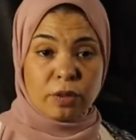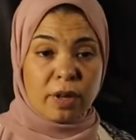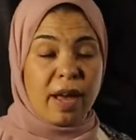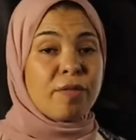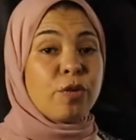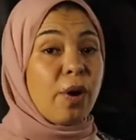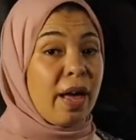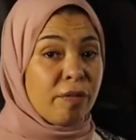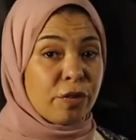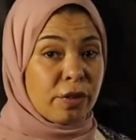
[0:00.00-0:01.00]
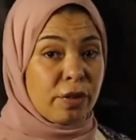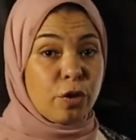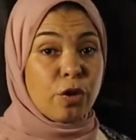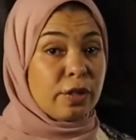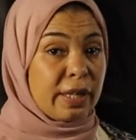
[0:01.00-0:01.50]
Have you ever
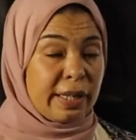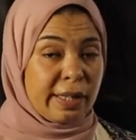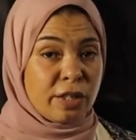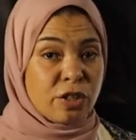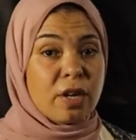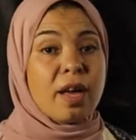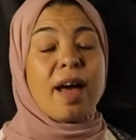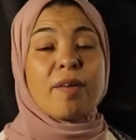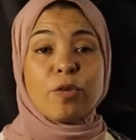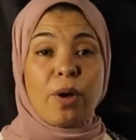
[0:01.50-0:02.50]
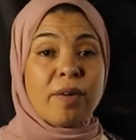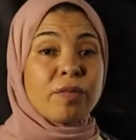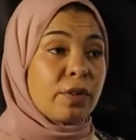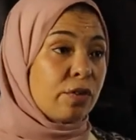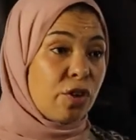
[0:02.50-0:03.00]
learned English? Have you
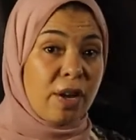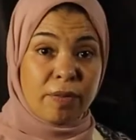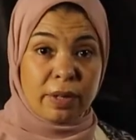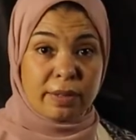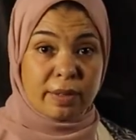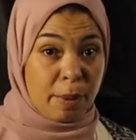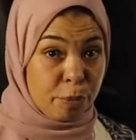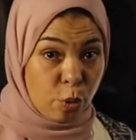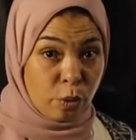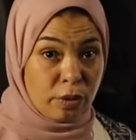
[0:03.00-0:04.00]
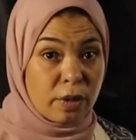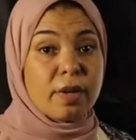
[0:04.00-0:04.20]
ever traveled abroad?